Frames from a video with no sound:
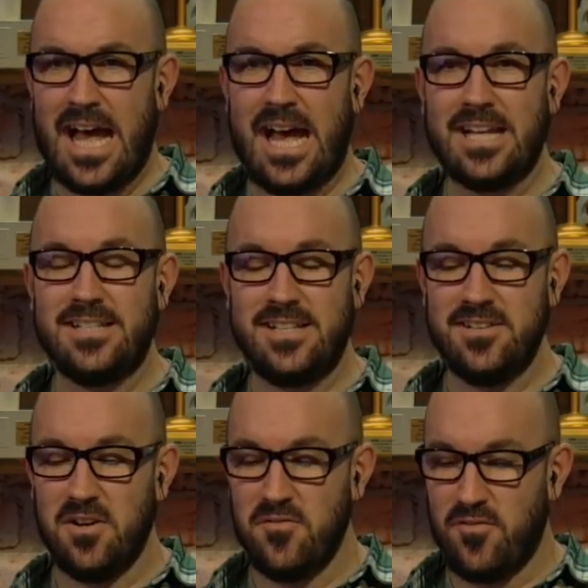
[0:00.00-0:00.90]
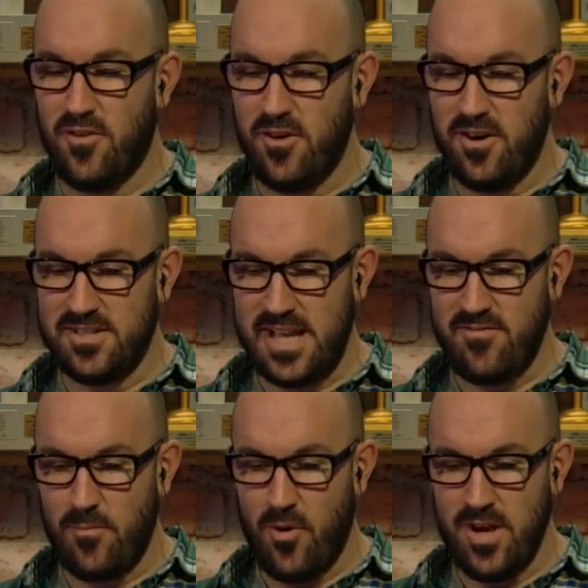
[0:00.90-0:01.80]
And ditto for
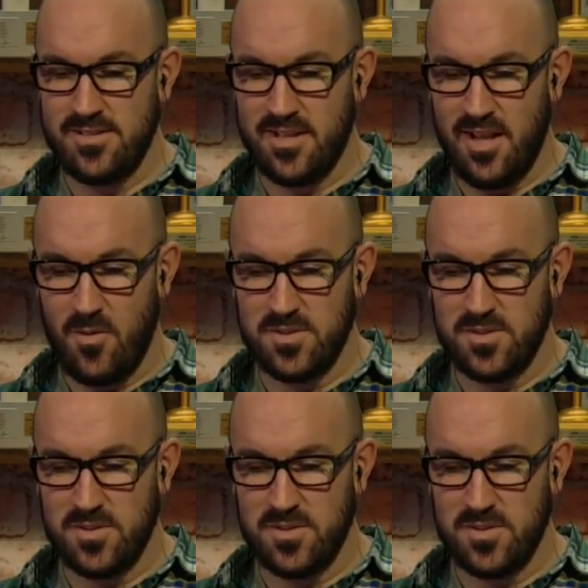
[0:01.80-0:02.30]
David Moyes. A lot yeah.